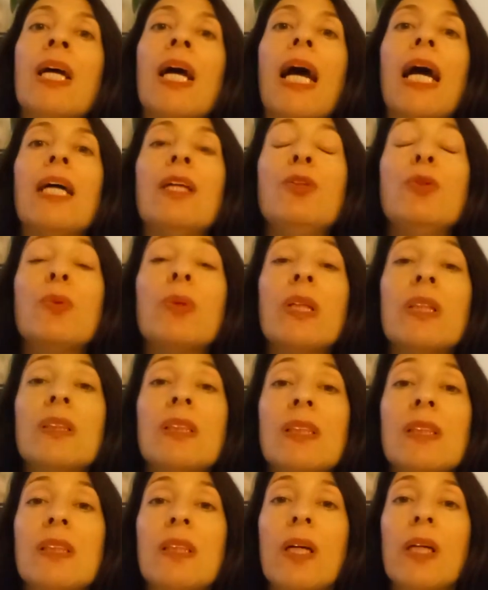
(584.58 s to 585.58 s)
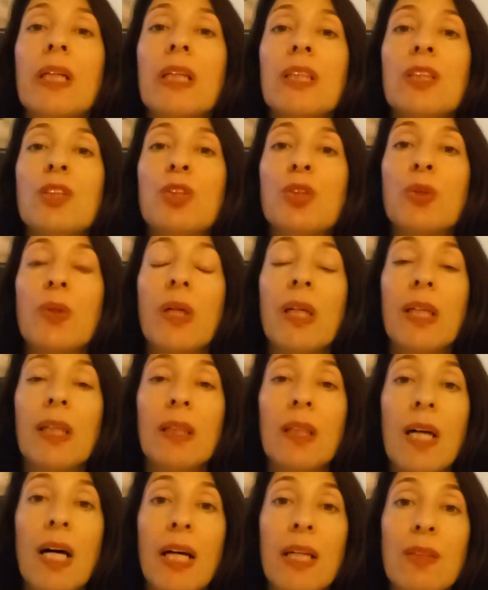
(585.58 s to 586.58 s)
and you can start enjoying
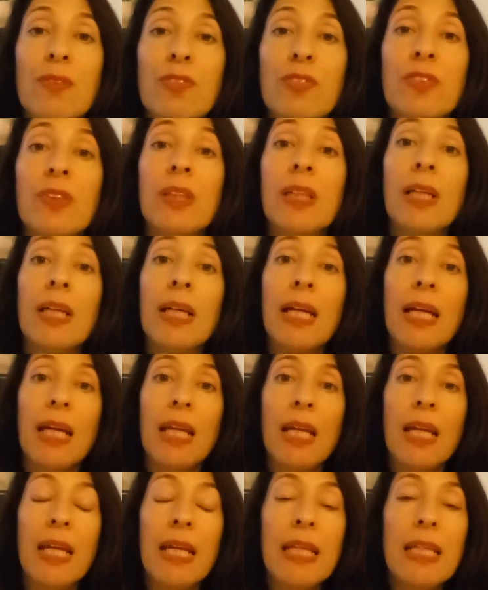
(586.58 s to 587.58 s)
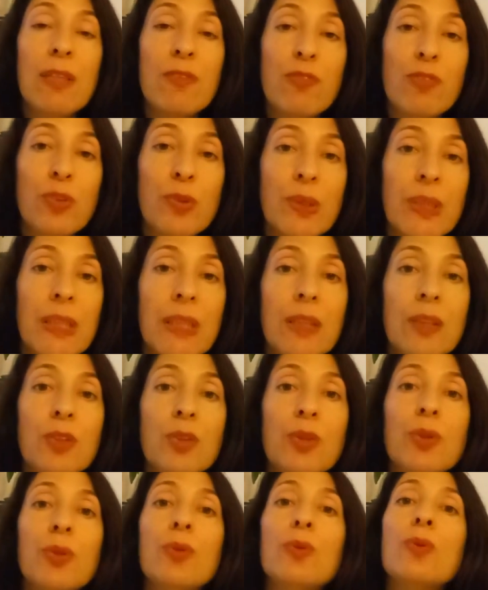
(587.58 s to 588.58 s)
life. And if you need
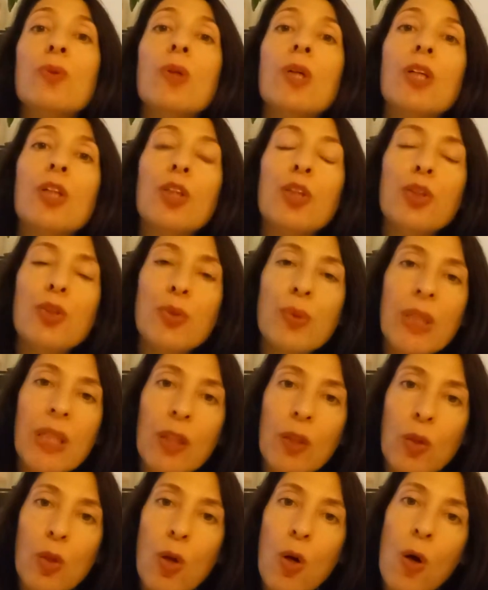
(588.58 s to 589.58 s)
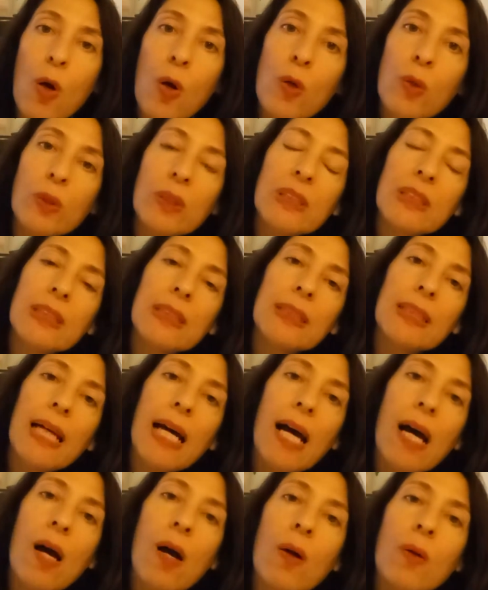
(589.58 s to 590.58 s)
to, you can coax it
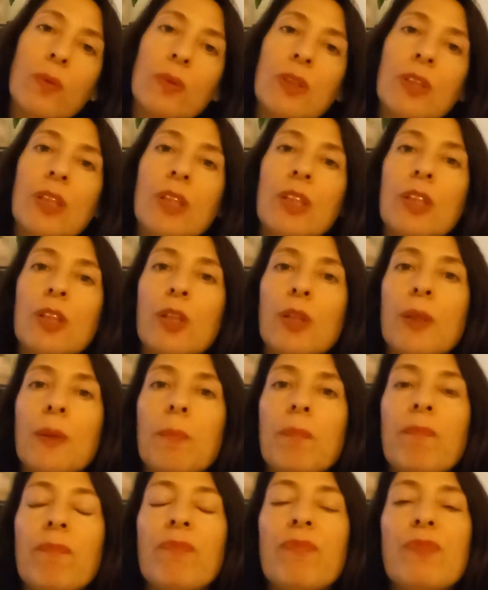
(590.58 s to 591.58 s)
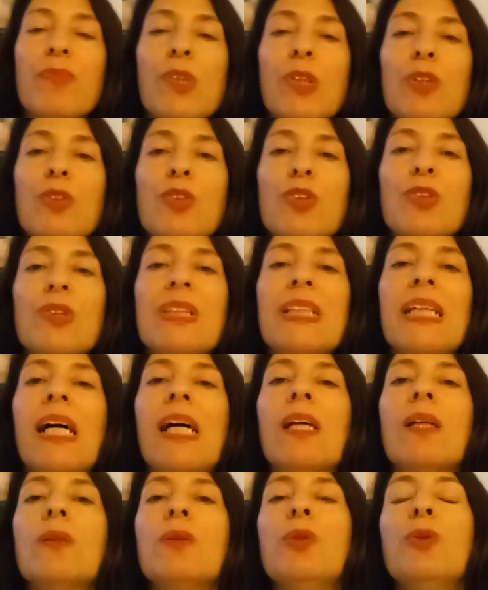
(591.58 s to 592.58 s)
out to
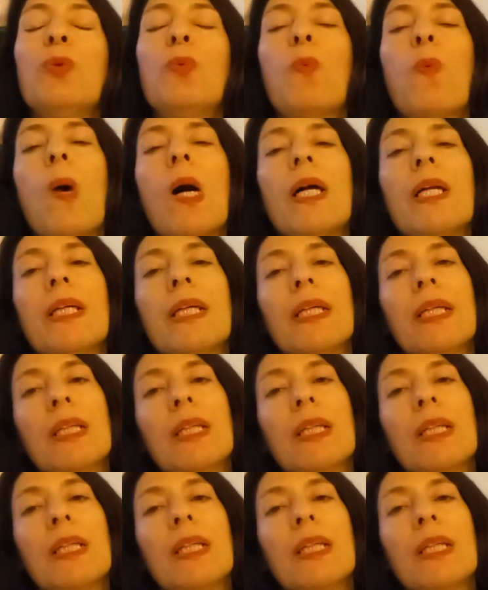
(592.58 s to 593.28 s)
tell you what